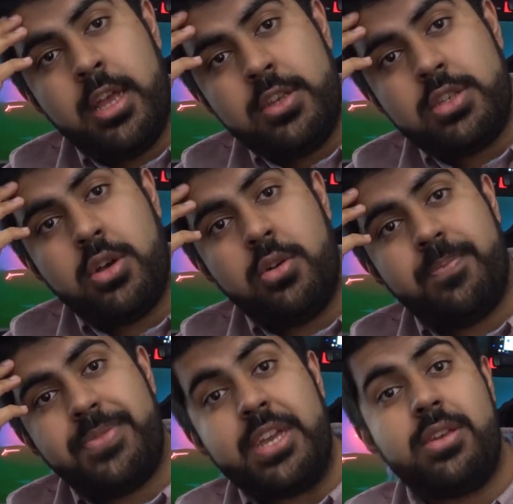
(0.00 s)
So
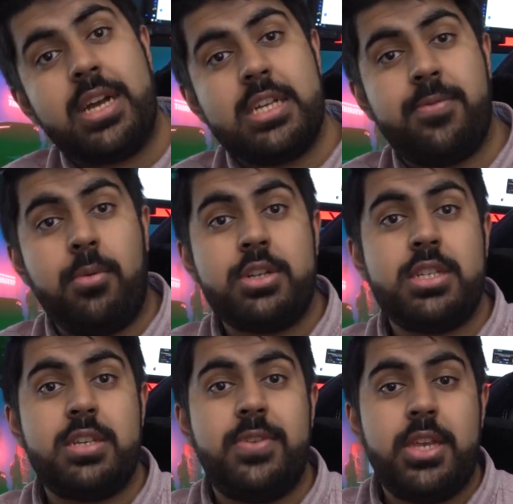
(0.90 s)
thank you guys for watching
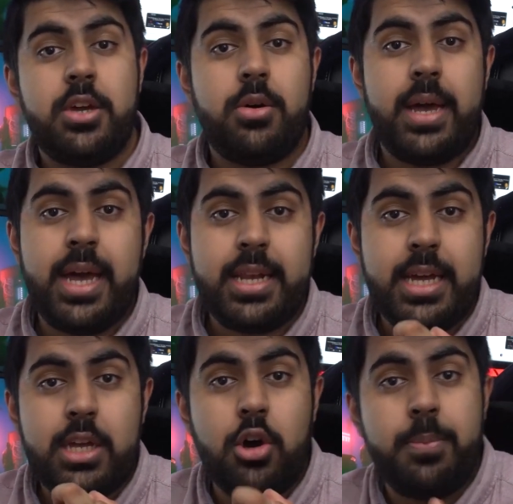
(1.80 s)
this video, and
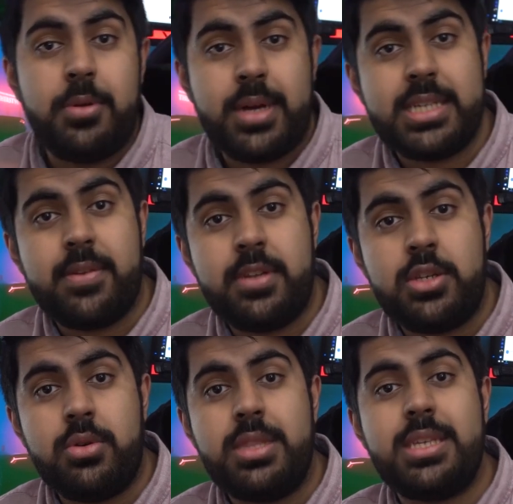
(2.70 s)
I hope you guys have
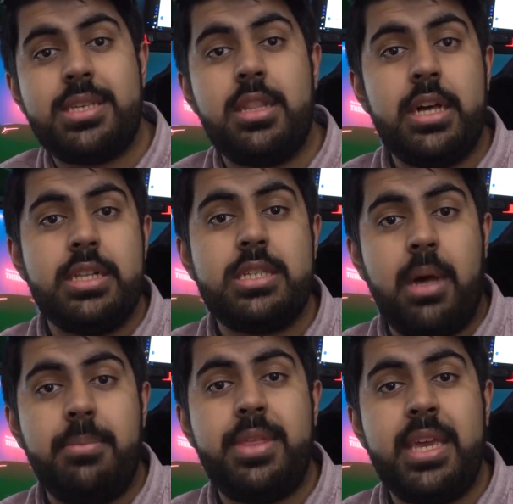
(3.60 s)
enjoyed this and learned
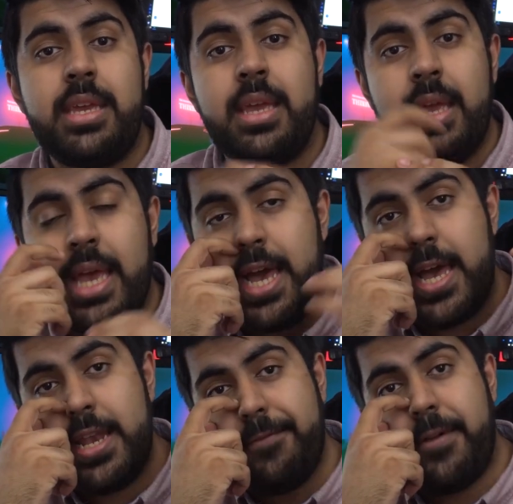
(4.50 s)
something.
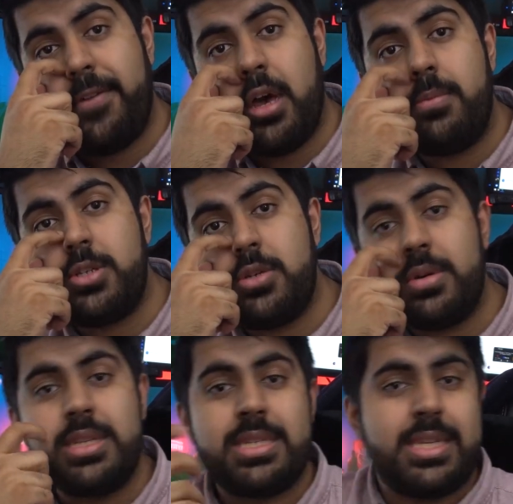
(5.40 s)
And if I've helped you
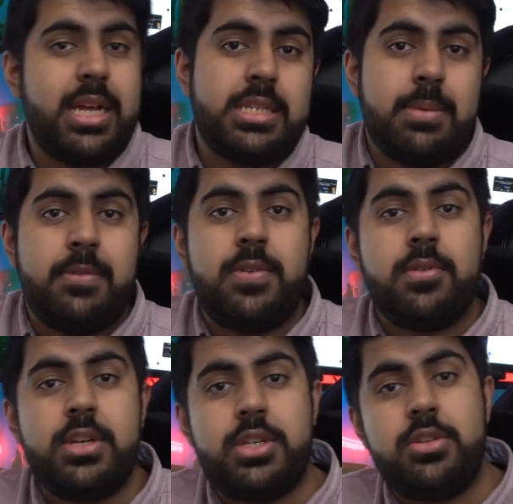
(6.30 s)
understand some of
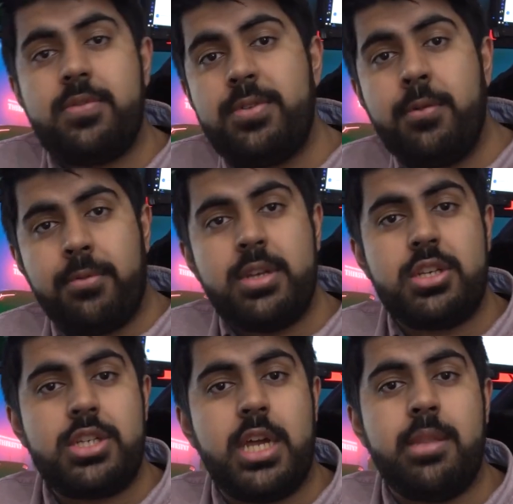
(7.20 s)
your issues, feel free to
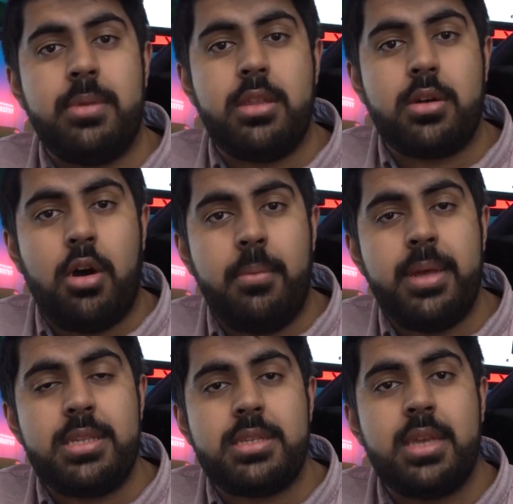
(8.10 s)
share them in the
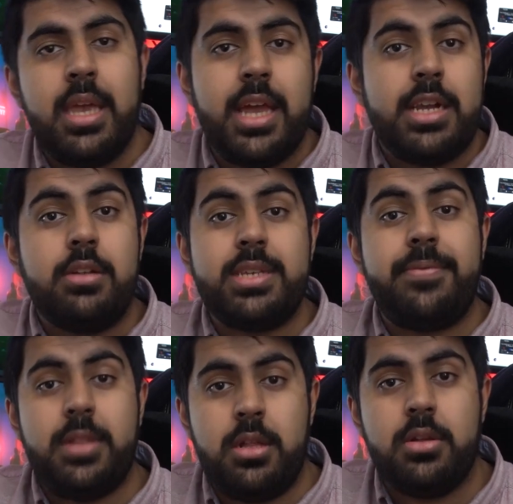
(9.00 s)
comments, and I'll
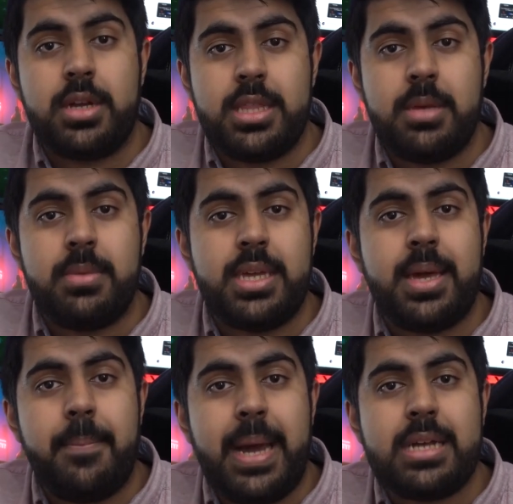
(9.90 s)
definitely look at them and
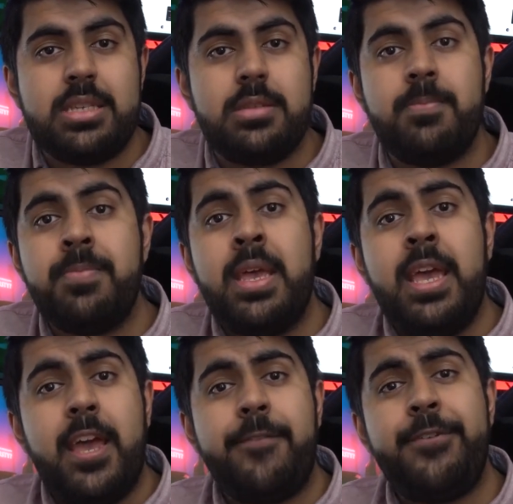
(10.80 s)
get back to them.
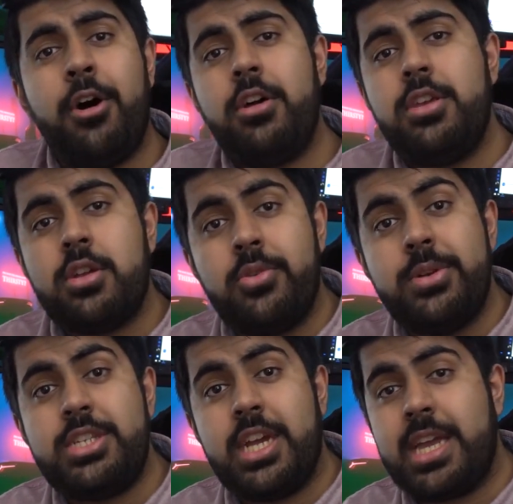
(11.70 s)
If not, you can
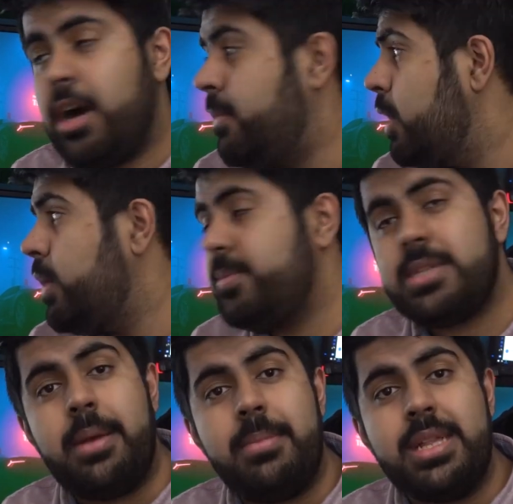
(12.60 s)
always check out my
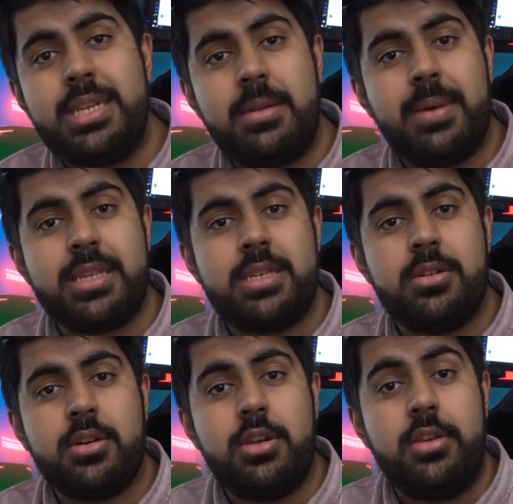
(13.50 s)
website,
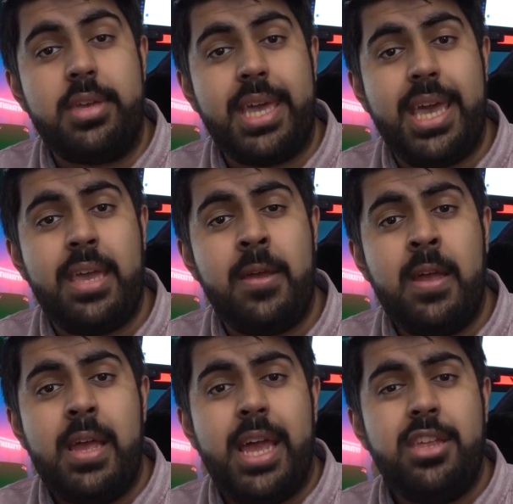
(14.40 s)
millendeepbassey.co.uk, and
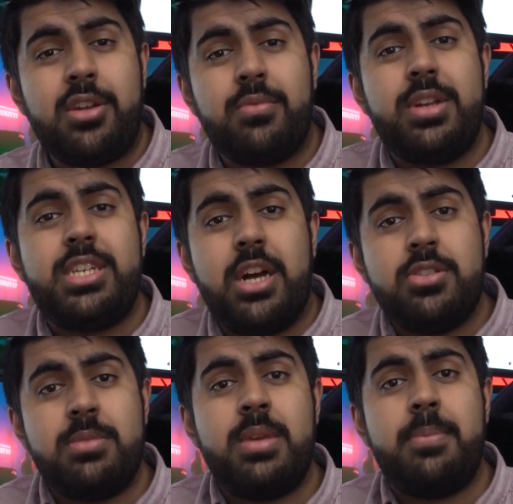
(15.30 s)
you can reach out
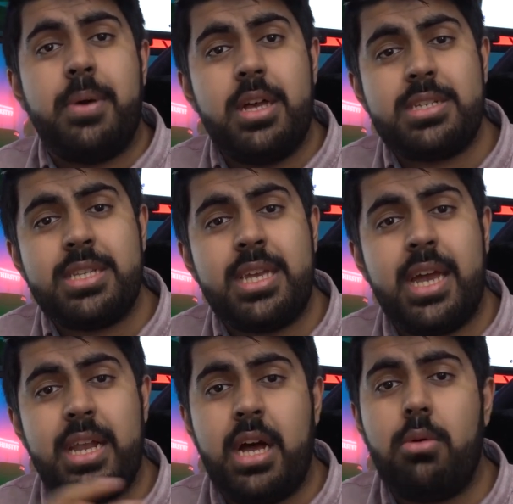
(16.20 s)
to me personally,
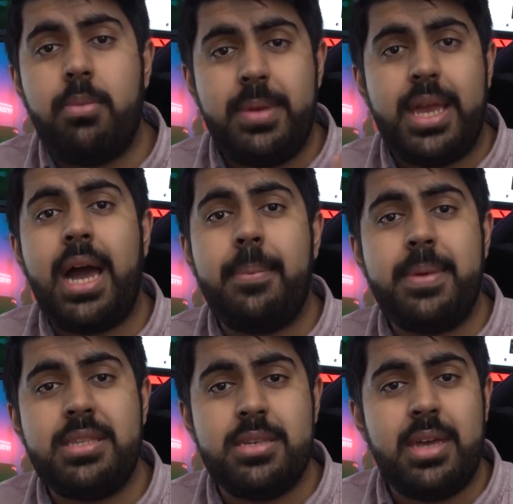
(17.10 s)
and I will be
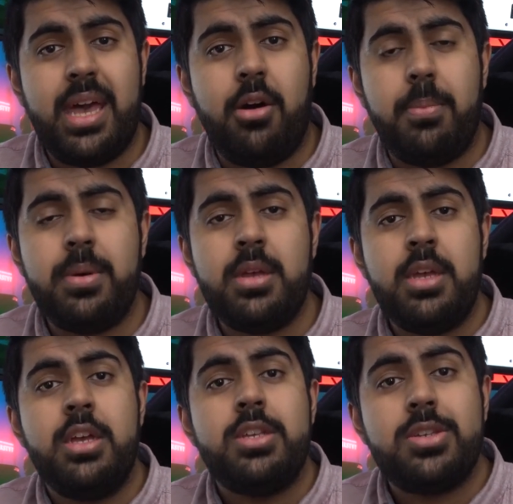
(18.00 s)
happy to help.
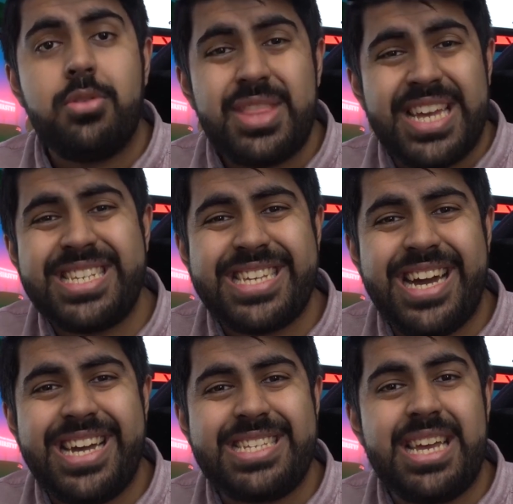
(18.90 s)
So thanks, guys.